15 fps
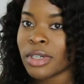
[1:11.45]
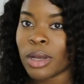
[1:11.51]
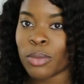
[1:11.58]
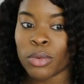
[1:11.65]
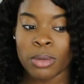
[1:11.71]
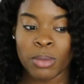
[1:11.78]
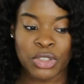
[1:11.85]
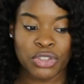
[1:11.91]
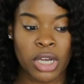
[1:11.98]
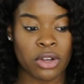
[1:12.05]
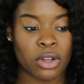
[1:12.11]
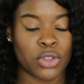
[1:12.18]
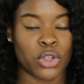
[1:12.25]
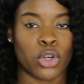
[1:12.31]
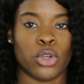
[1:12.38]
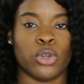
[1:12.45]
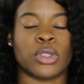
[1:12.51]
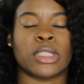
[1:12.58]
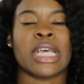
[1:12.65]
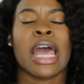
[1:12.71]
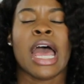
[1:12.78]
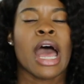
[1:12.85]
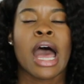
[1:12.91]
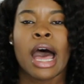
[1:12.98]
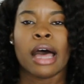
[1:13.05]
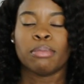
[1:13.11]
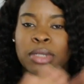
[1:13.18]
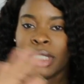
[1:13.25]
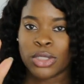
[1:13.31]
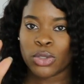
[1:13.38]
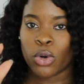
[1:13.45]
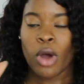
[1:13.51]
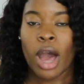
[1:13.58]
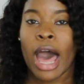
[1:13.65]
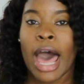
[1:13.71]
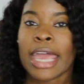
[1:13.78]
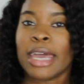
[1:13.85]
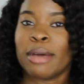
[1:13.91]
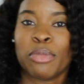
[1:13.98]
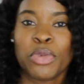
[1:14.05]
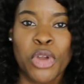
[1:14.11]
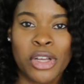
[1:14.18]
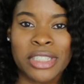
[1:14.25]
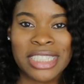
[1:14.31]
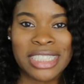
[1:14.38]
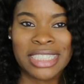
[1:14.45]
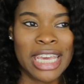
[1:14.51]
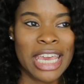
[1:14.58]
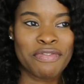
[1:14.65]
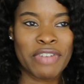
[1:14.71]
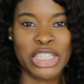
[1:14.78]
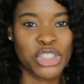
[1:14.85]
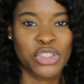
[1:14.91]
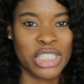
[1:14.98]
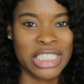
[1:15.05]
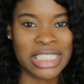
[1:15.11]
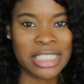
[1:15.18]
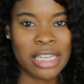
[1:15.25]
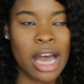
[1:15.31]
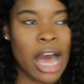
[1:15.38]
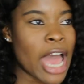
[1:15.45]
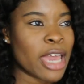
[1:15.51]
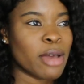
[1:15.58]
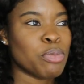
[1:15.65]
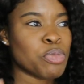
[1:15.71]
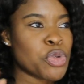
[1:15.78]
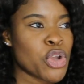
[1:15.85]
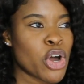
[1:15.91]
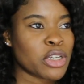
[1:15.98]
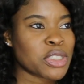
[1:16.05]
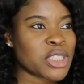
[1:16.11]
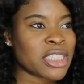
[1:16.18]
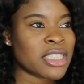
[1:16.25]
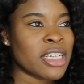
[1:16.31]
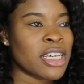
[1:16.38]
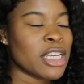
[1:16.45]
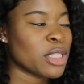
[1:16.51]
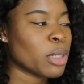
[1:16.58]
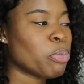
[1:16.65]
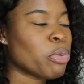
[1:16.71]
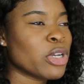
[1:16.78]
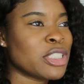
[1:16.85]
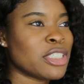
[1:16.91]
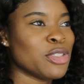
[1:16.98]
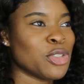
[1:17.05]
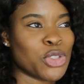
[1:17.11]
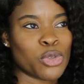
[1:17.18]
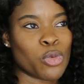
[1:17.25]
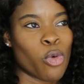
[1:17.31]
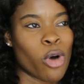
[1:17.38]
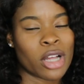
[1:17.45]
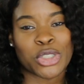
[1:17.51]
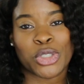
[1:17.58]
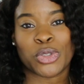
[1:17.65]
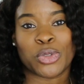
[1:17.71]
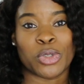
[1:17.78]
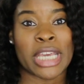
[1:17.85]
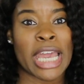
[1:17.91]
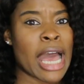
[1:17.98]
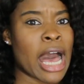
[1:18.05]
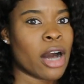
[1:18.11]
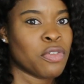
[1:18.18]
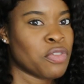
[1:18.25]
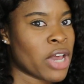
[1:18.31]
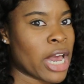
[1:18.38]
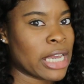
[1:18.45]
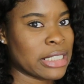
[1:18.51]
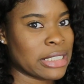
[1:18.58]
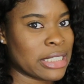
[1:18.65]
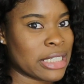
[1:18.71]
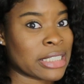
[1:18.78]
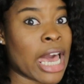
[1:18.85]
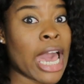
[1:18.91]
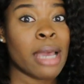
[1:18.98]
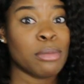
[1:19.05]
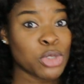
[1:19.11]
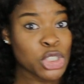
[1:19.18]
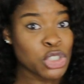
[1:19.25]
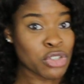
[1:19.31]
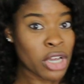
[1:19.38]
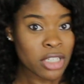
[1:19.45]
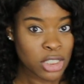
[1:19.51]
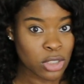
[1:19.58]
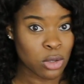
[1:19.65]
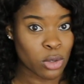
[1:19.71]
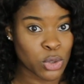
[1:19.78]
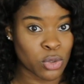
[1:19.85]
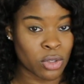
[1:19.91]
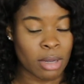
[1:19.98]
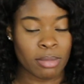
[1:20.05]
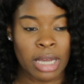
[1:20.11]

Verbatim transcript: I'm gonna be trying on the clothes. Please, oh, I am not a fashionista. I am not the person you should watch to get outfit ideas. I am just trying these clothes on.